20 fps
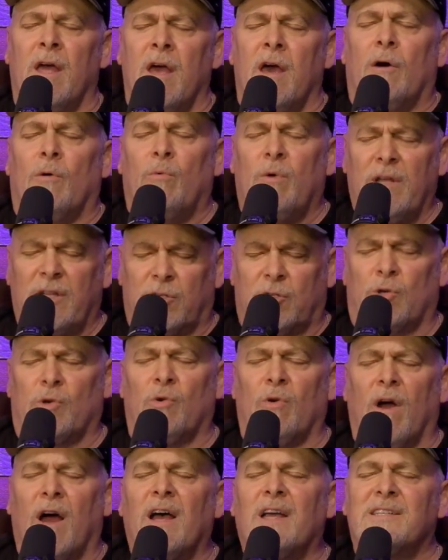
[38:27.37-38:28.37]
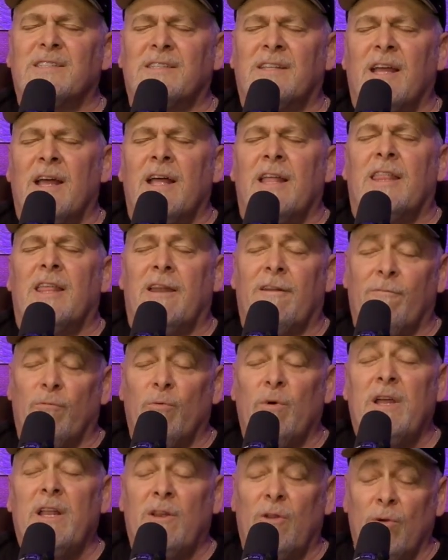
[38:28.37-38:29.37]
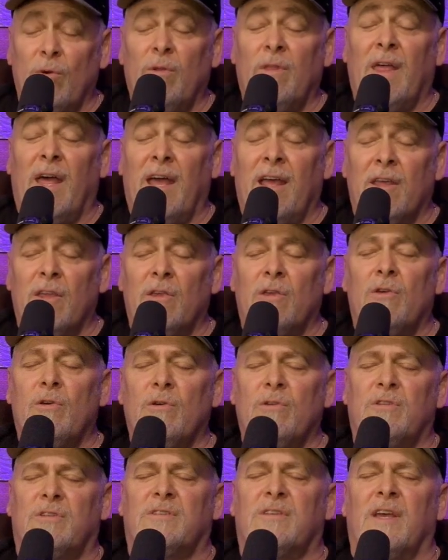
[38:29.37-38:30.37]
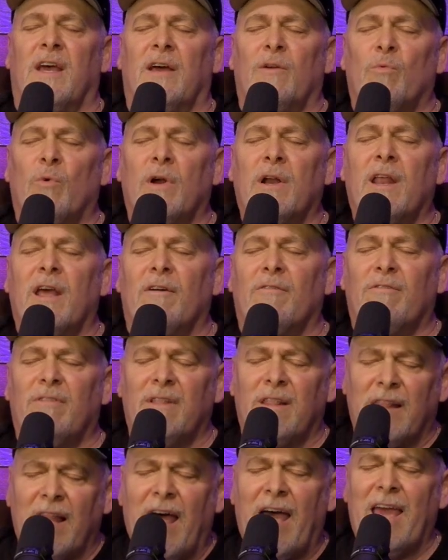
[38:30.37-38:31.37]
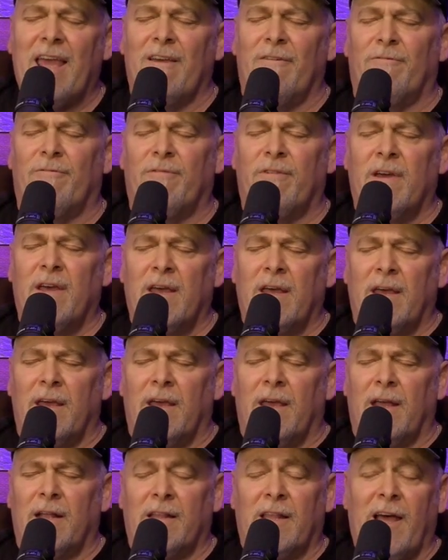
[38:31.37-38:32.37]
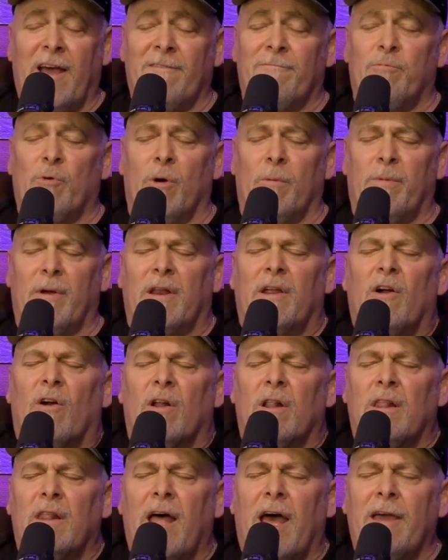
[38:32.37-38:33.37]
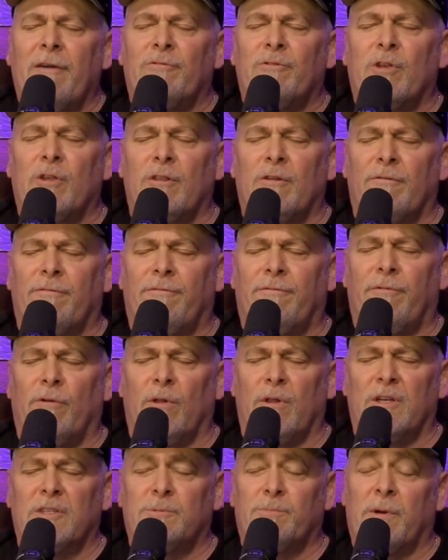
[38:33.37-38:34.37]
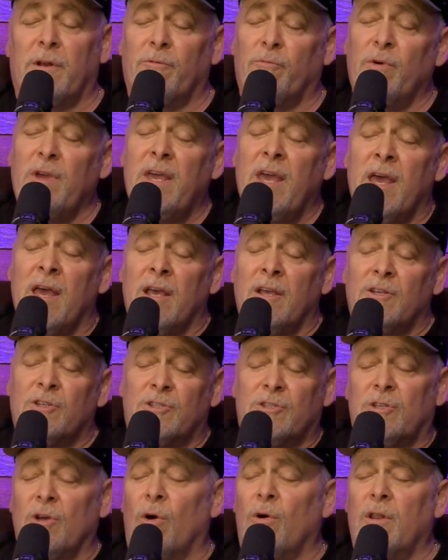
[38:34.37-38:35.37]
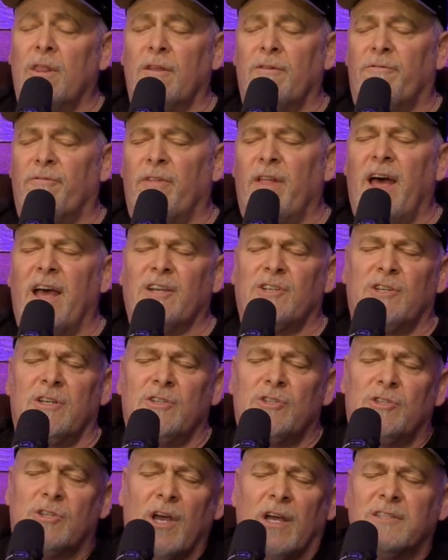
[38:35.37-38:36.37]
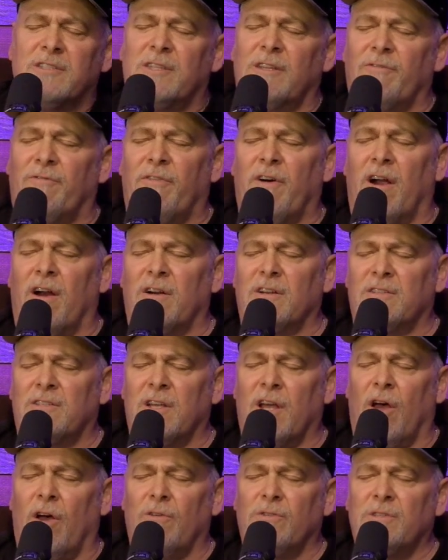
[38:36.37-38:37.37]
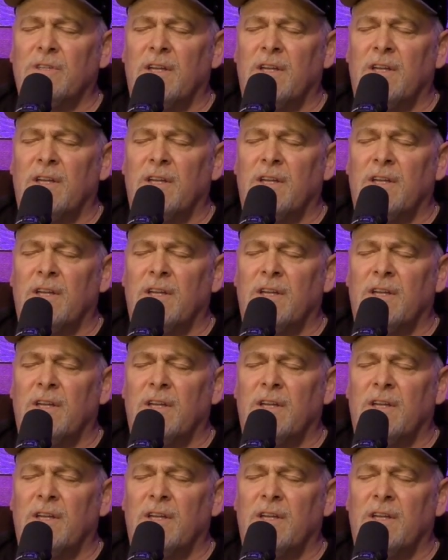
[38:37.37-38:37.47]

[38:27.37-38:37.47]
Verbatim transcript: we trust that if we do that, you said we're going to have life and life more abundantly, or life to the fullest. But if we sow to the flesh and justify ourselves,